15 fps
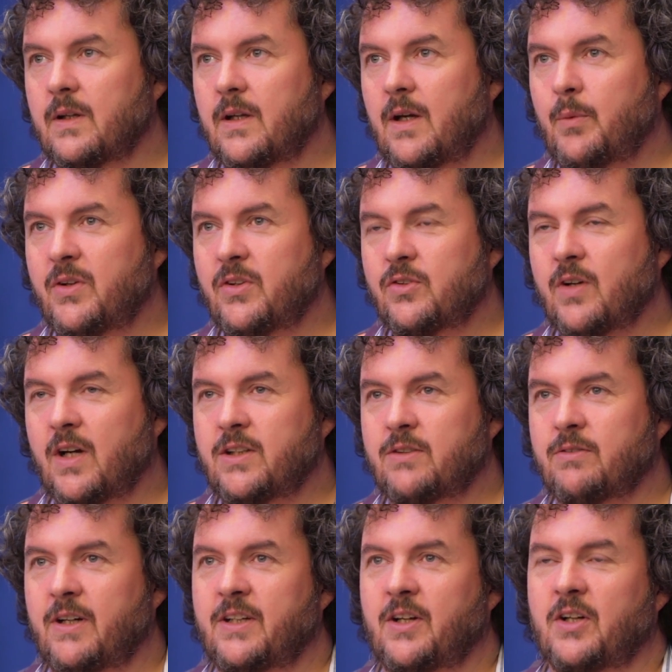once tried to
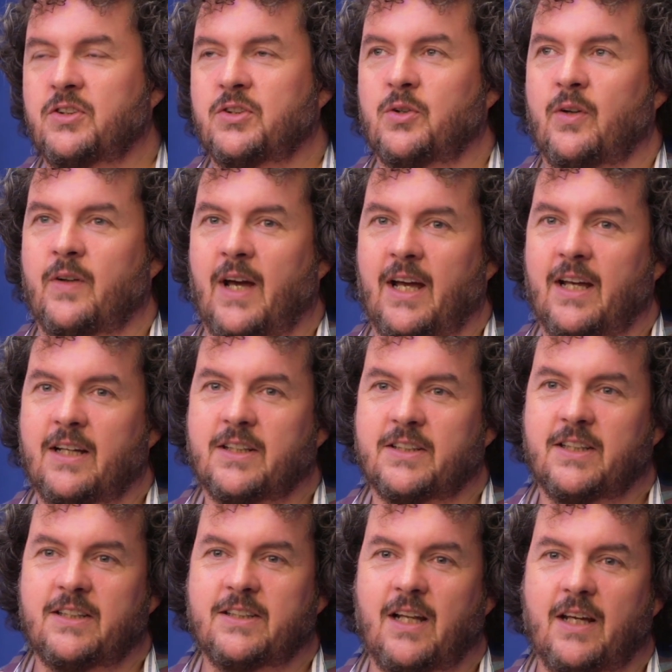write an article on that because
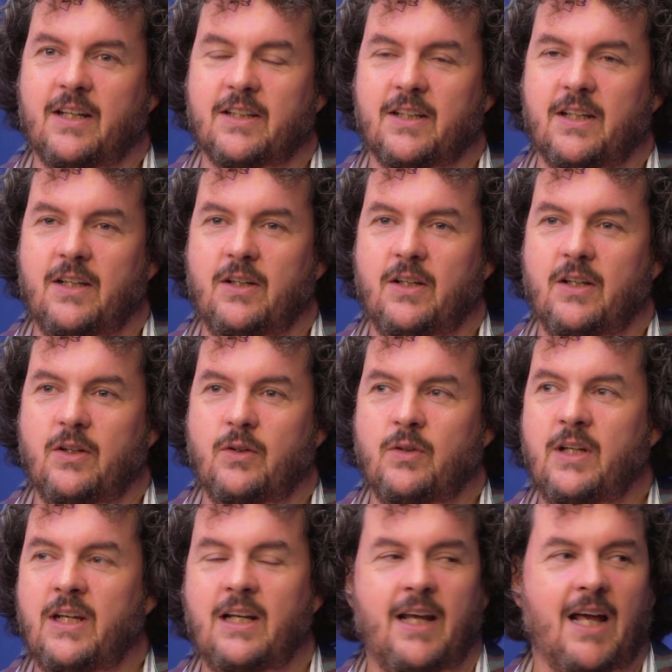it's like you
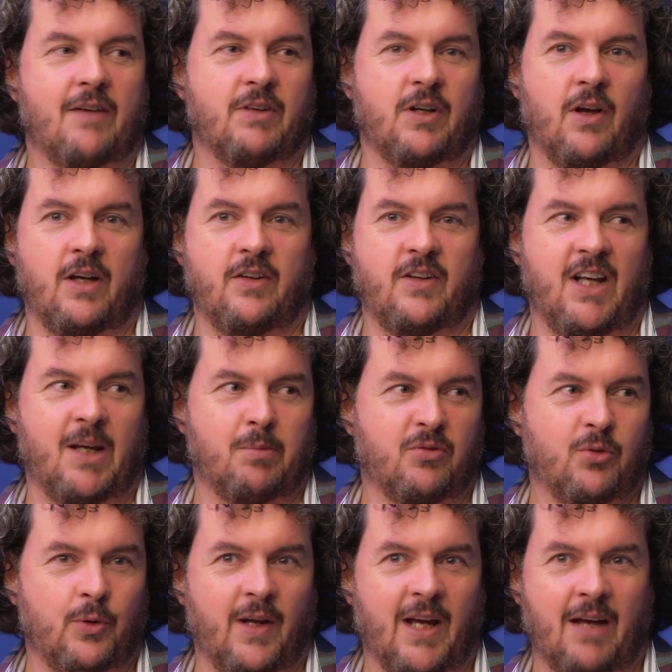nearly have an idea
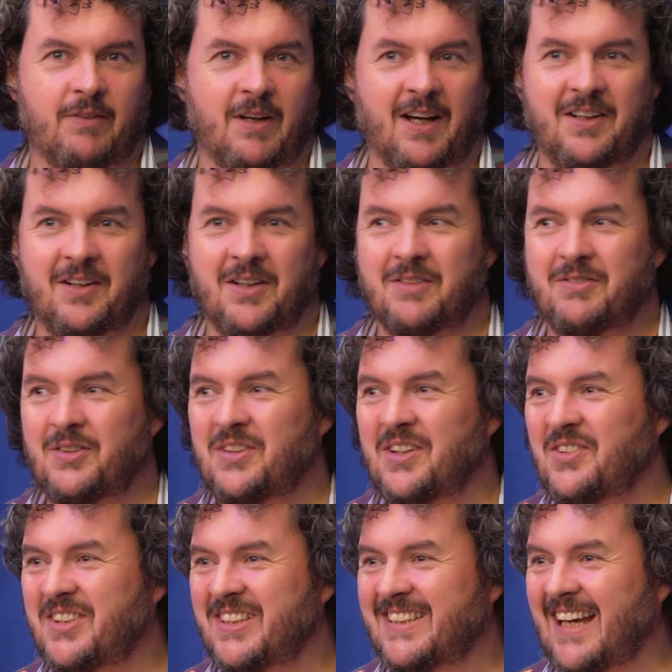before you have it. I don't know if you
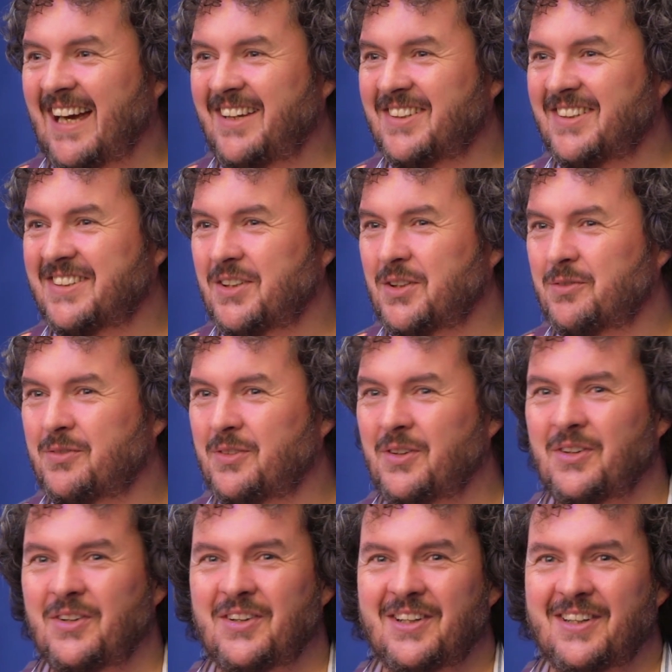noticed that. You sort of,
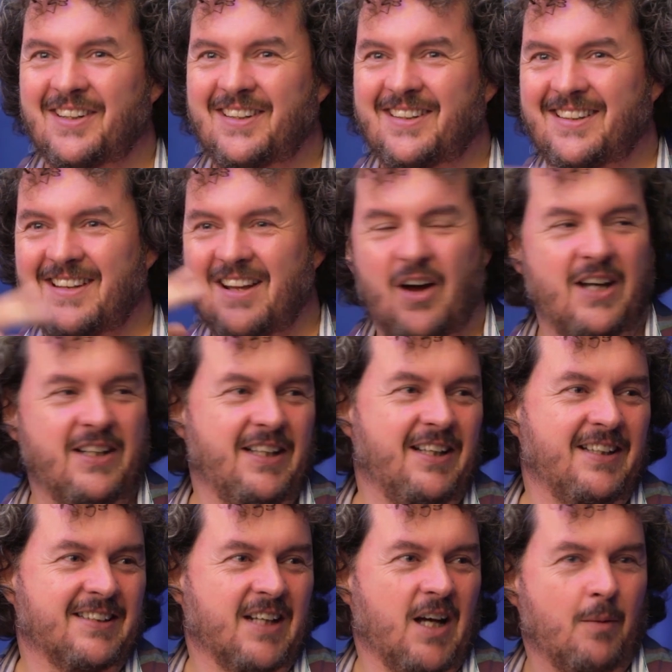
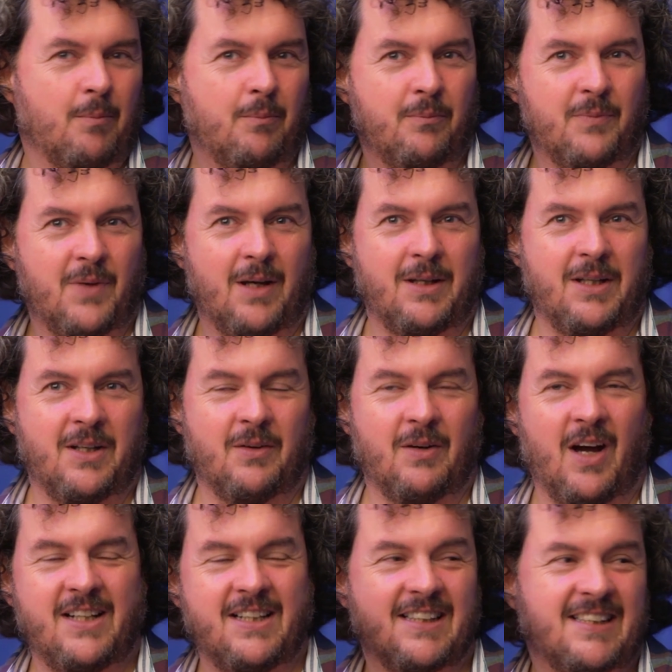ideas come,
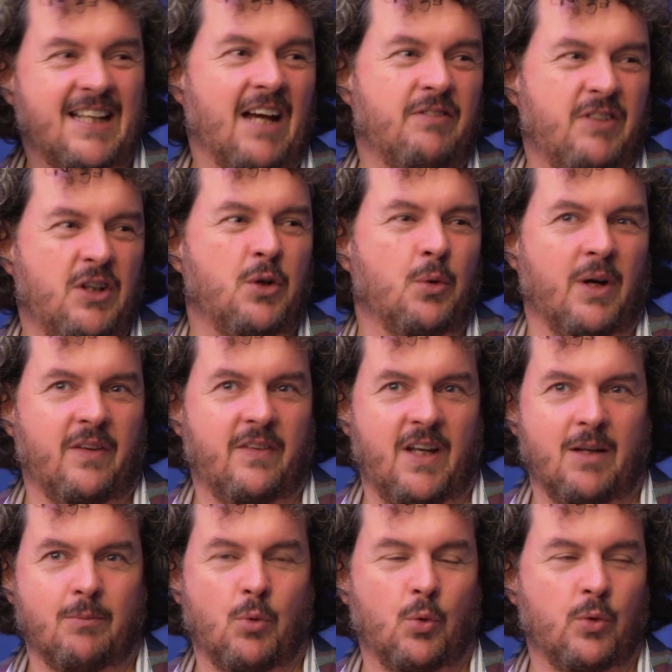ideas have you, I
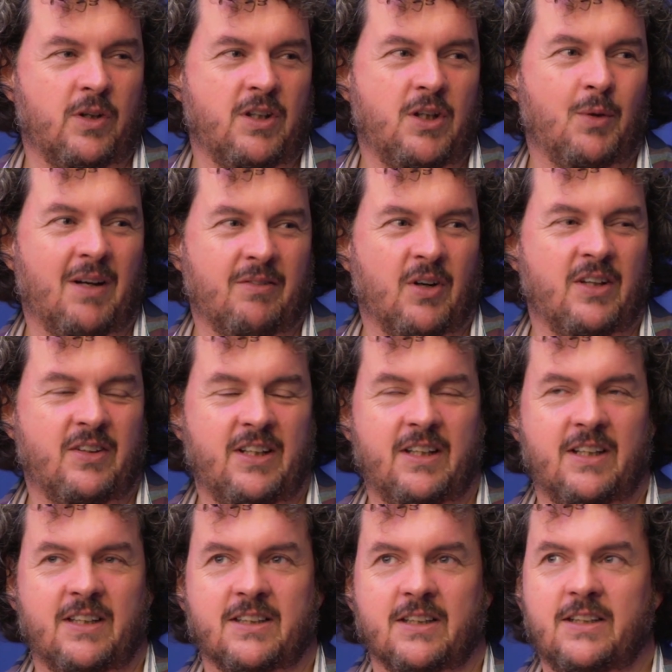think, more than you have
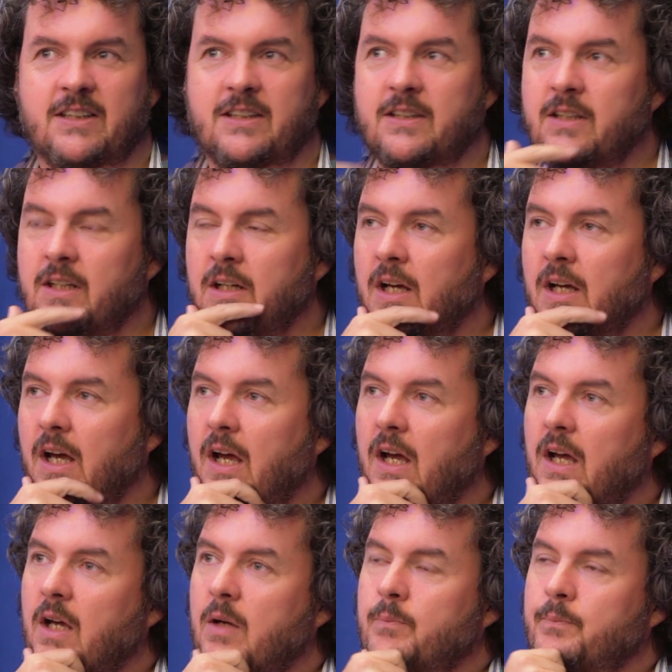ideas. And it's,
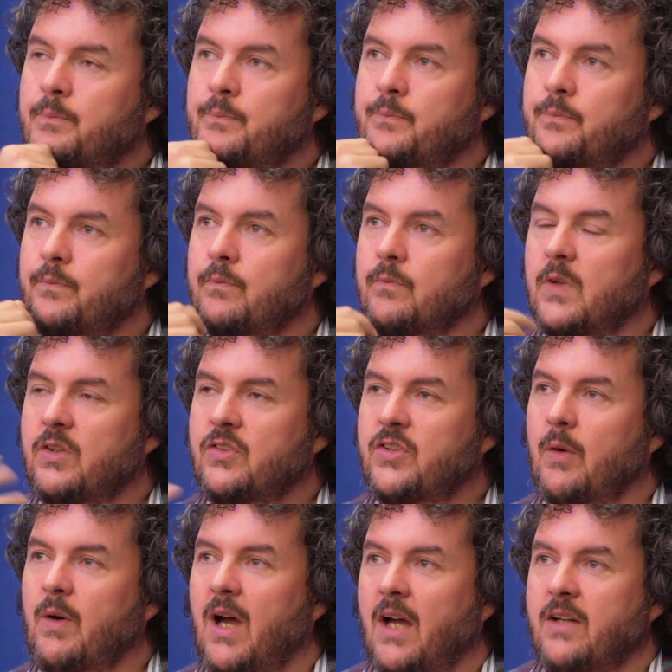
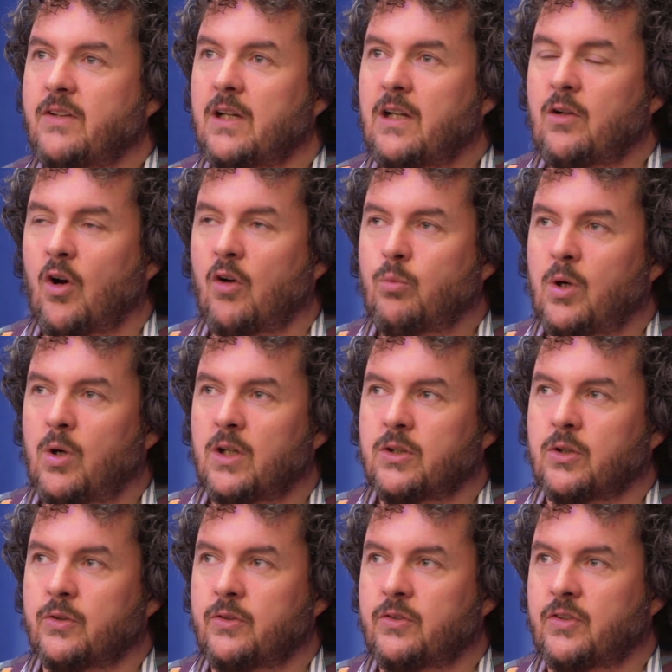so I'd done a lot of work
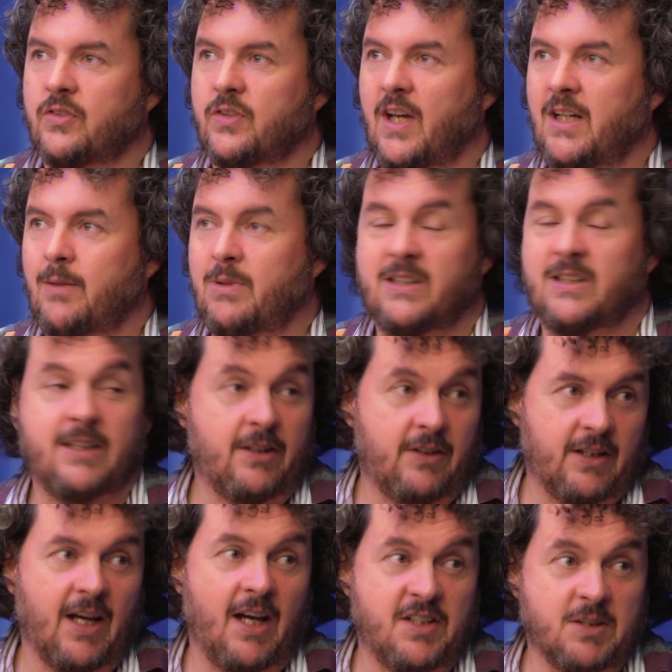on sustainability
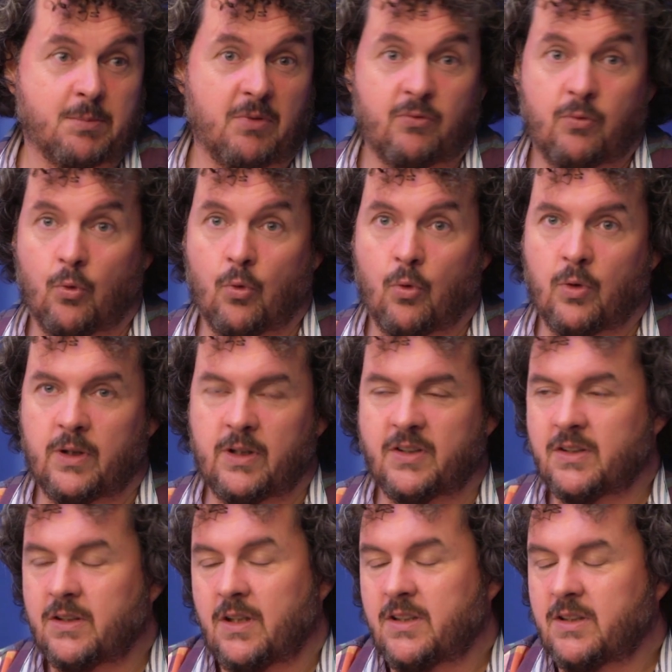indicators before.
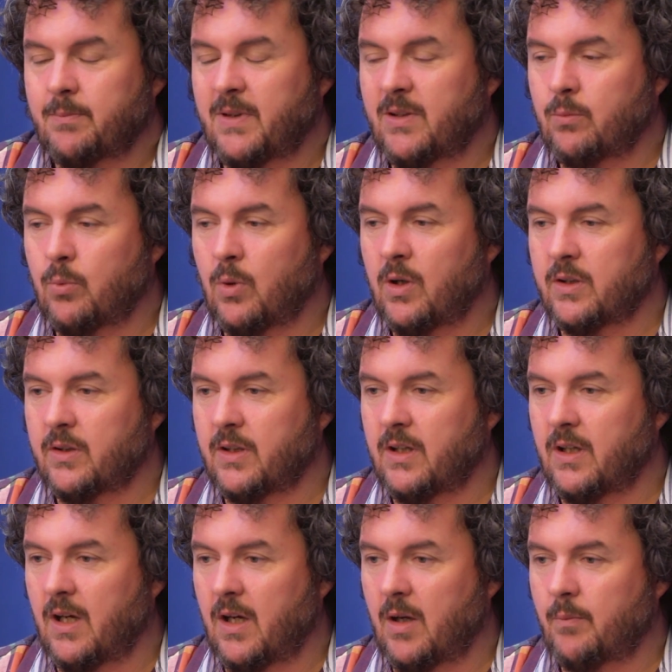There's a bit of work
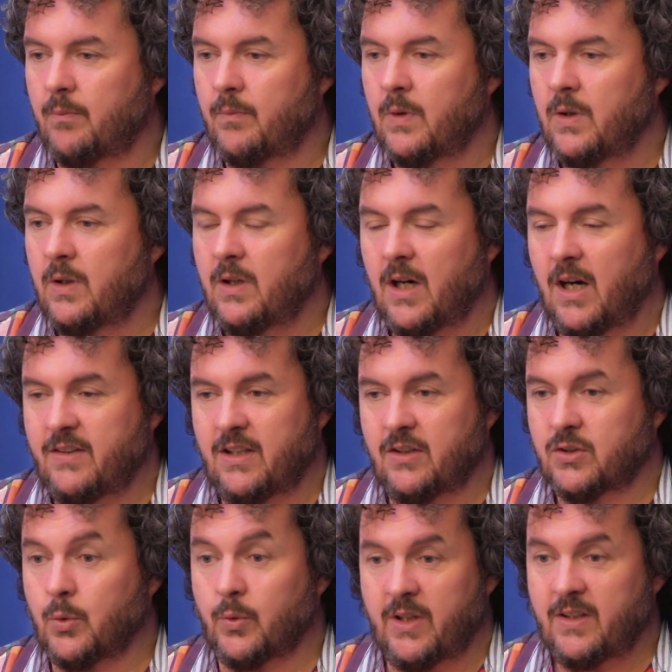that I did.
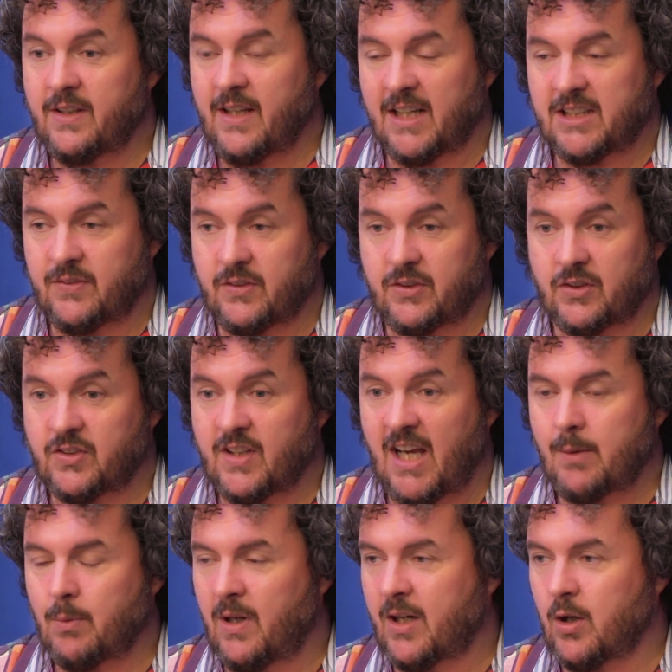It's called the Index for
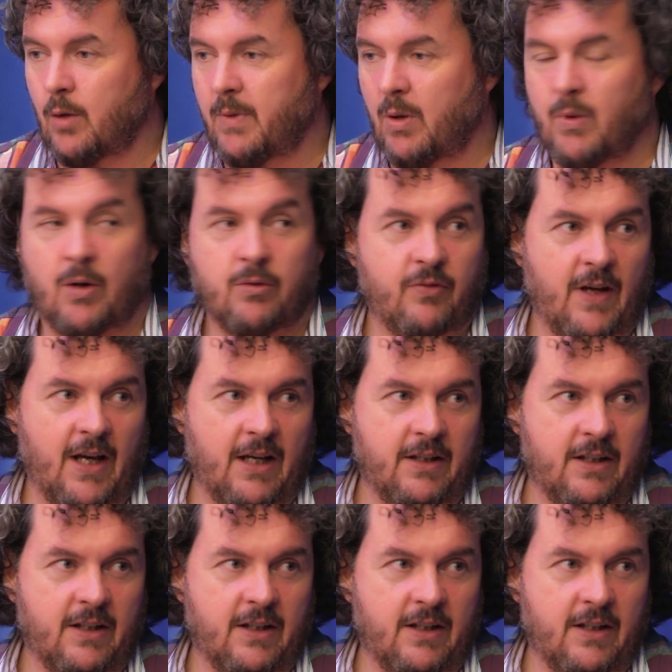Sustainable Economic Welfare.